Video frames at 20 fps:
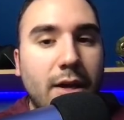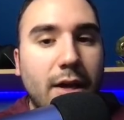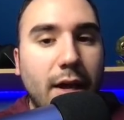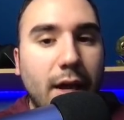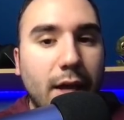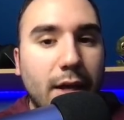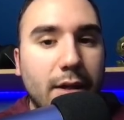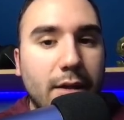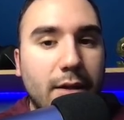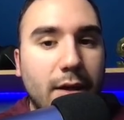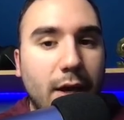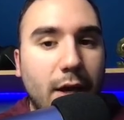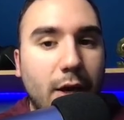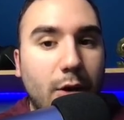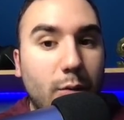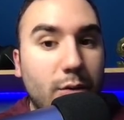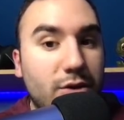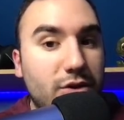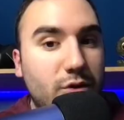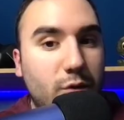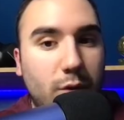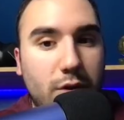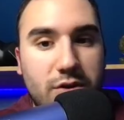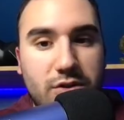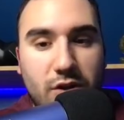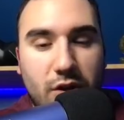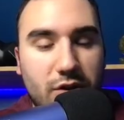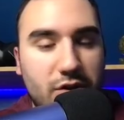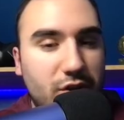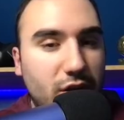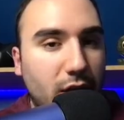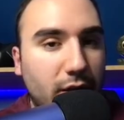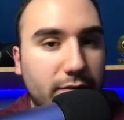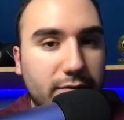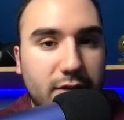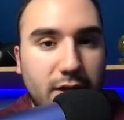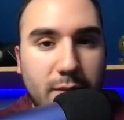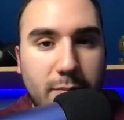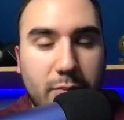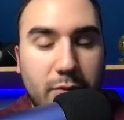And we squeezed ourselves
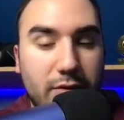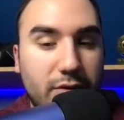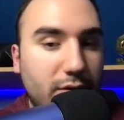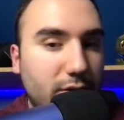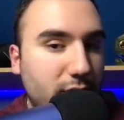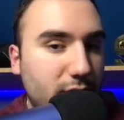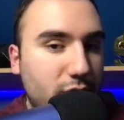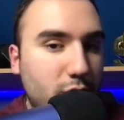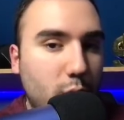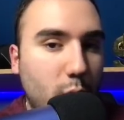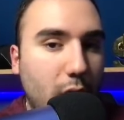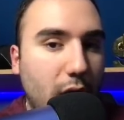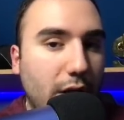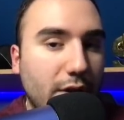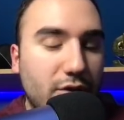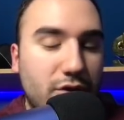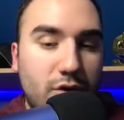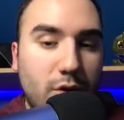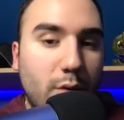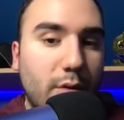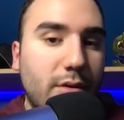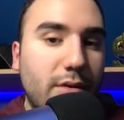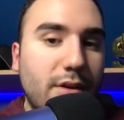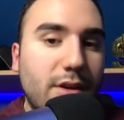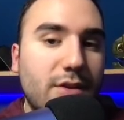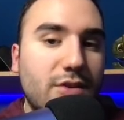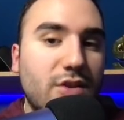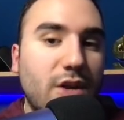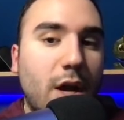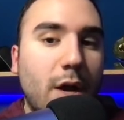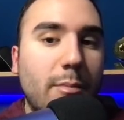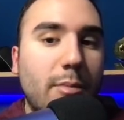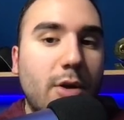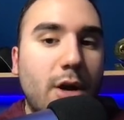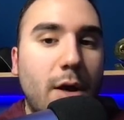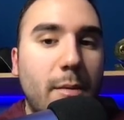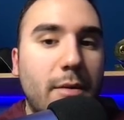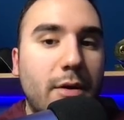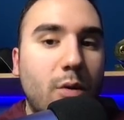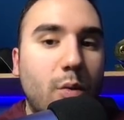deeper into this wedge. So this
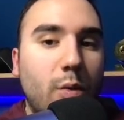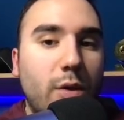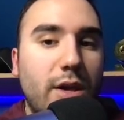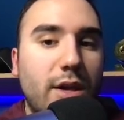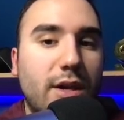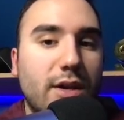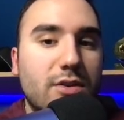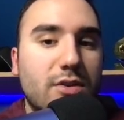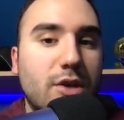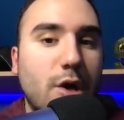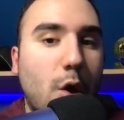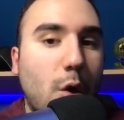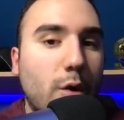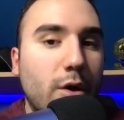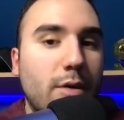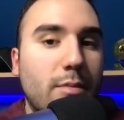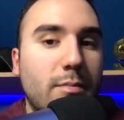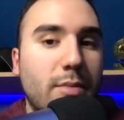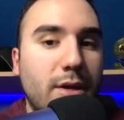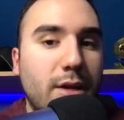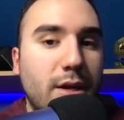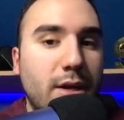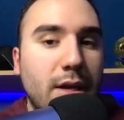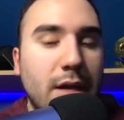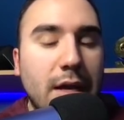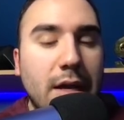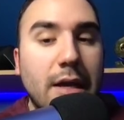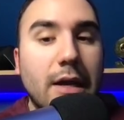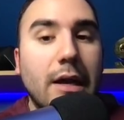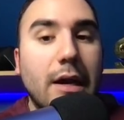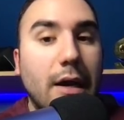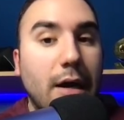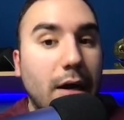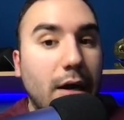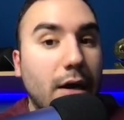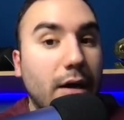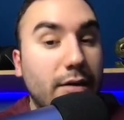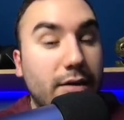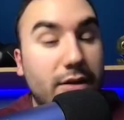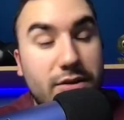upcoming week is going to be
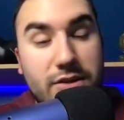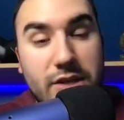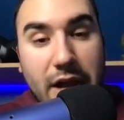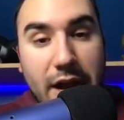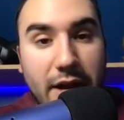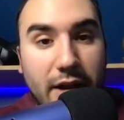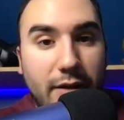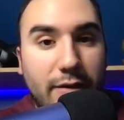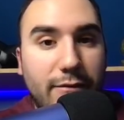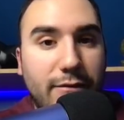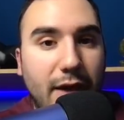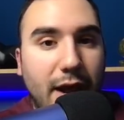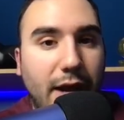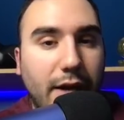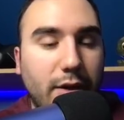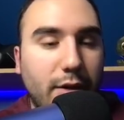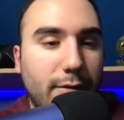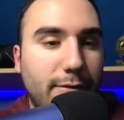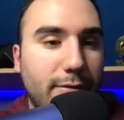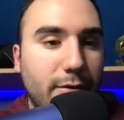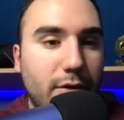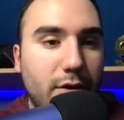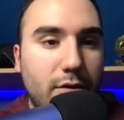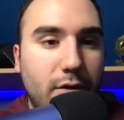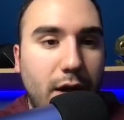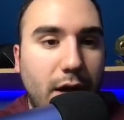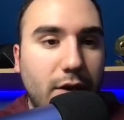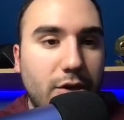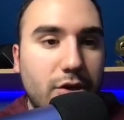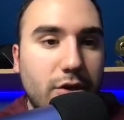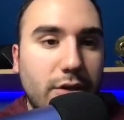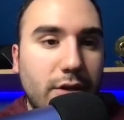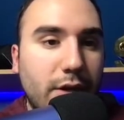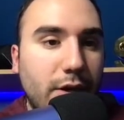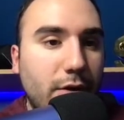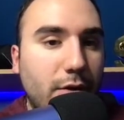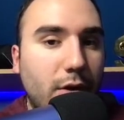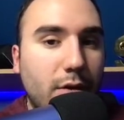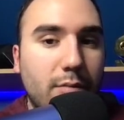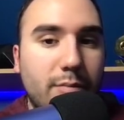a deciding factor for direction
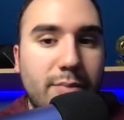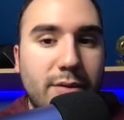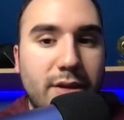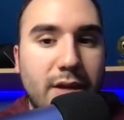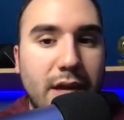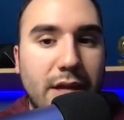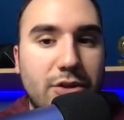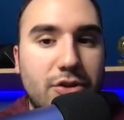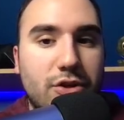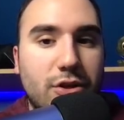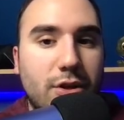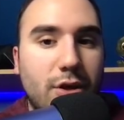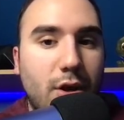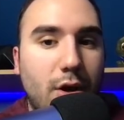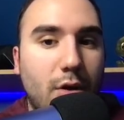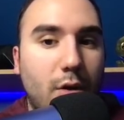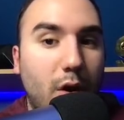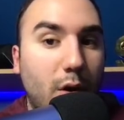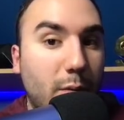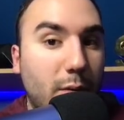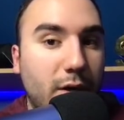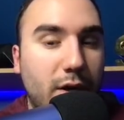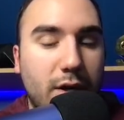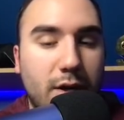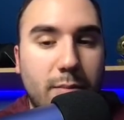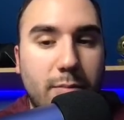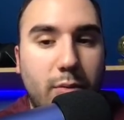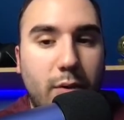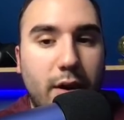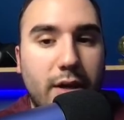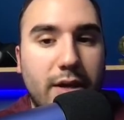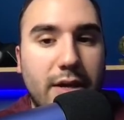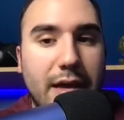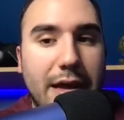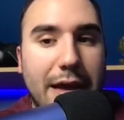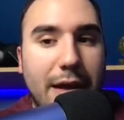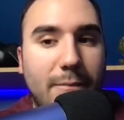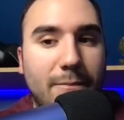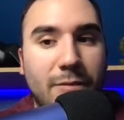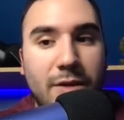here on BNGO. Are we going to break
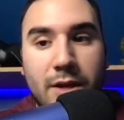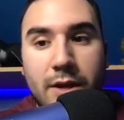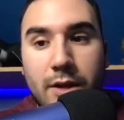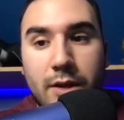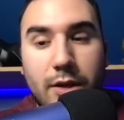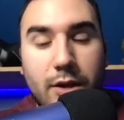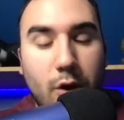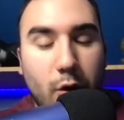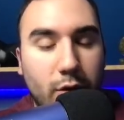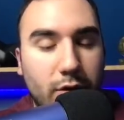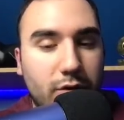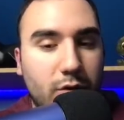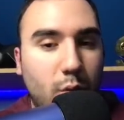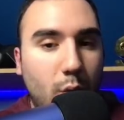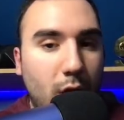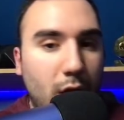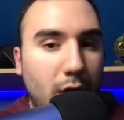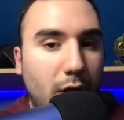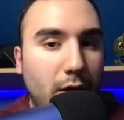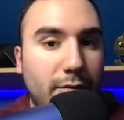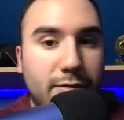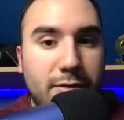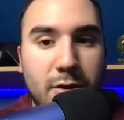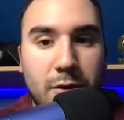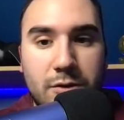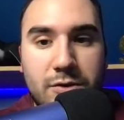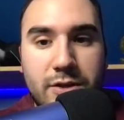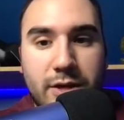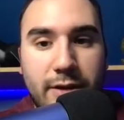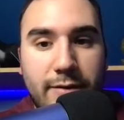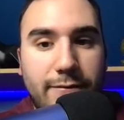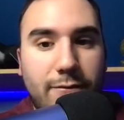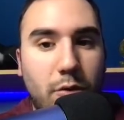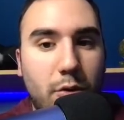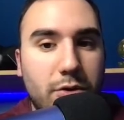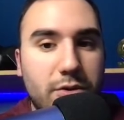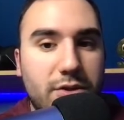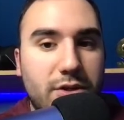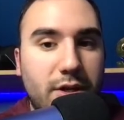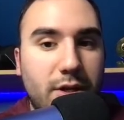out, go to 12, 13,
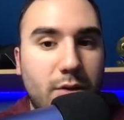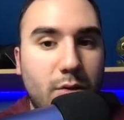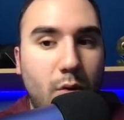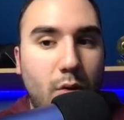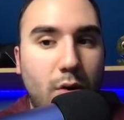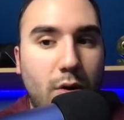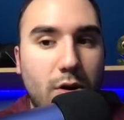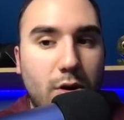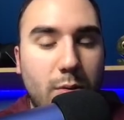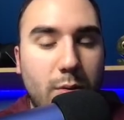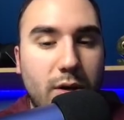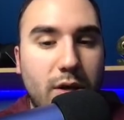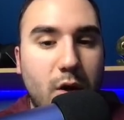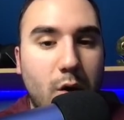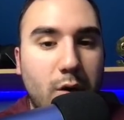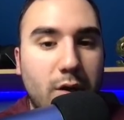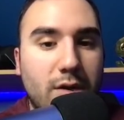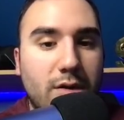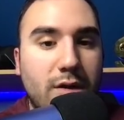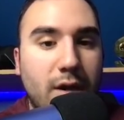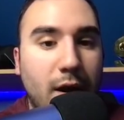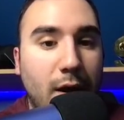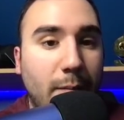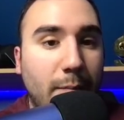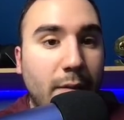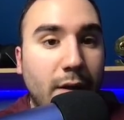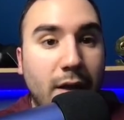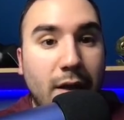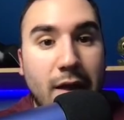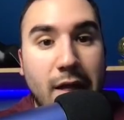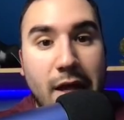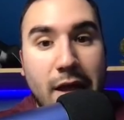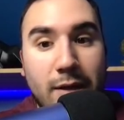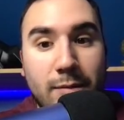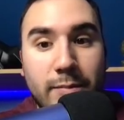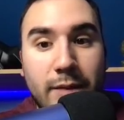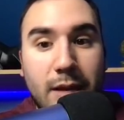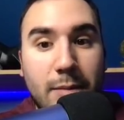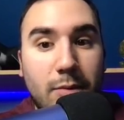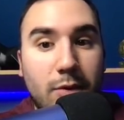14, or are we going to dump
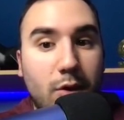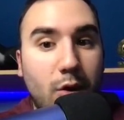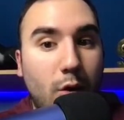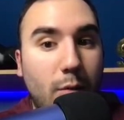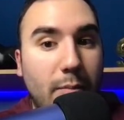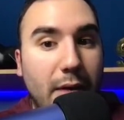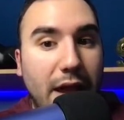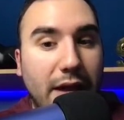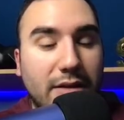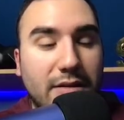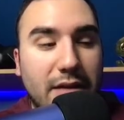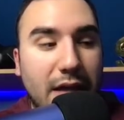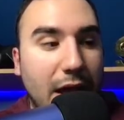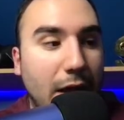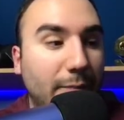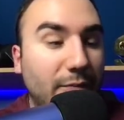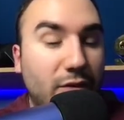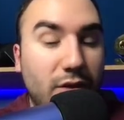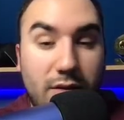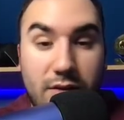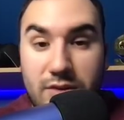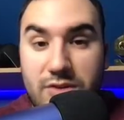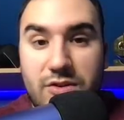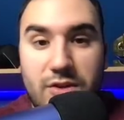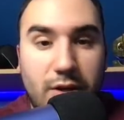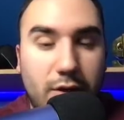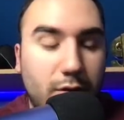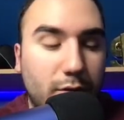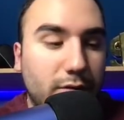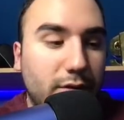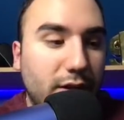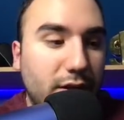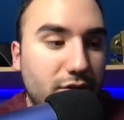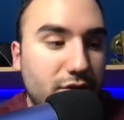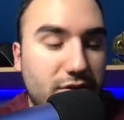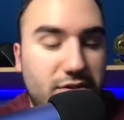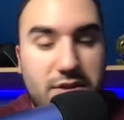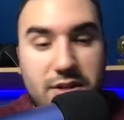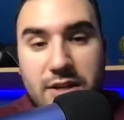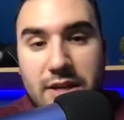and maybe go back down to the single
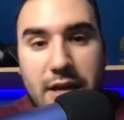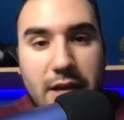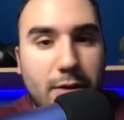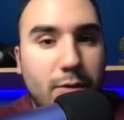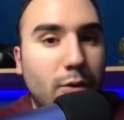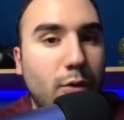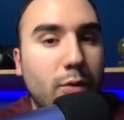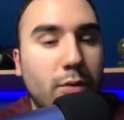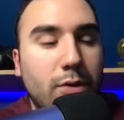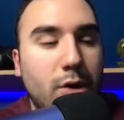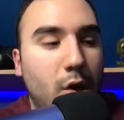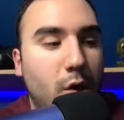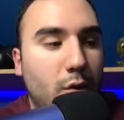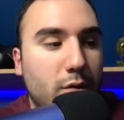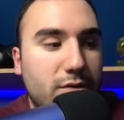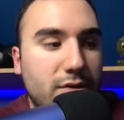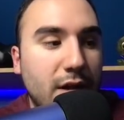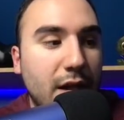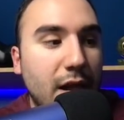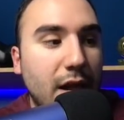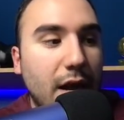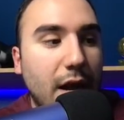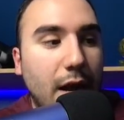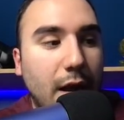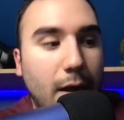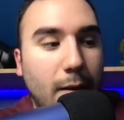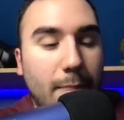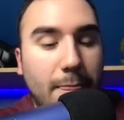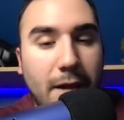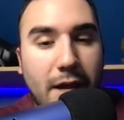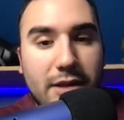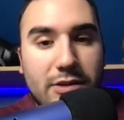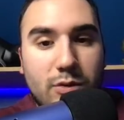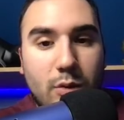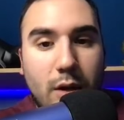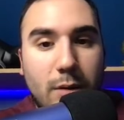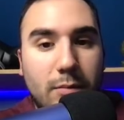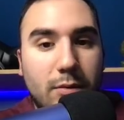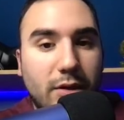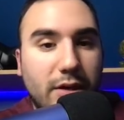digits again? Who knows? That's
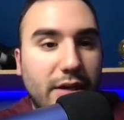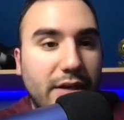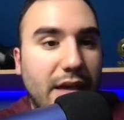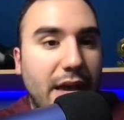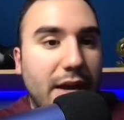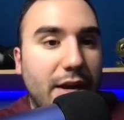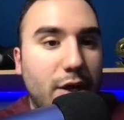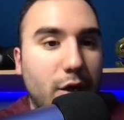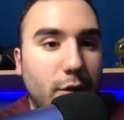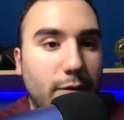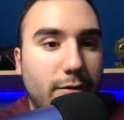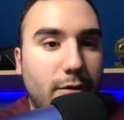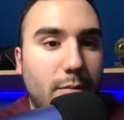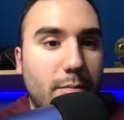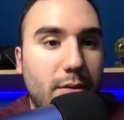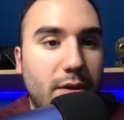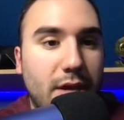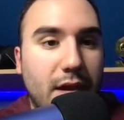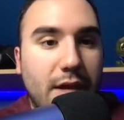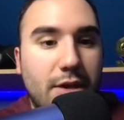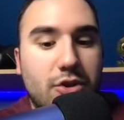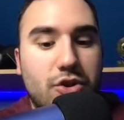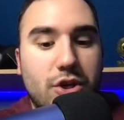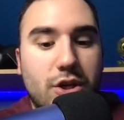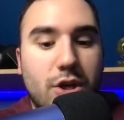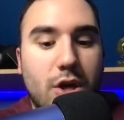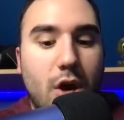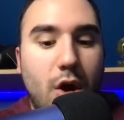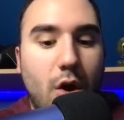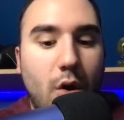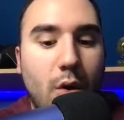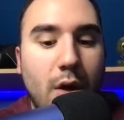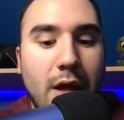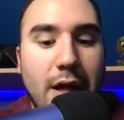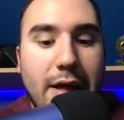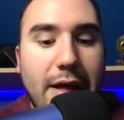what I'm looking at here for BNGO.